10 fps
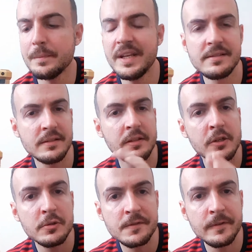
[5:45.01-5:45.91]
as it
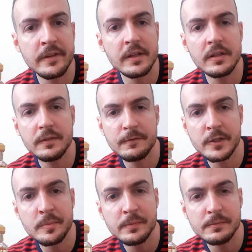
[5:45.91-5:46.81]
goes for
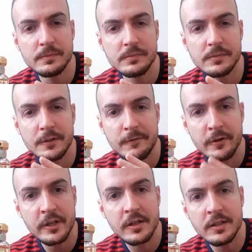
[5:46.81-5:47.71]

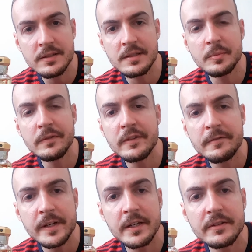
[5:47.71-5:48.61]
the concept of the
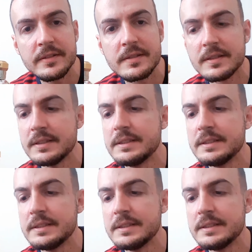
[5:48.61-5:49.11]
fragrance.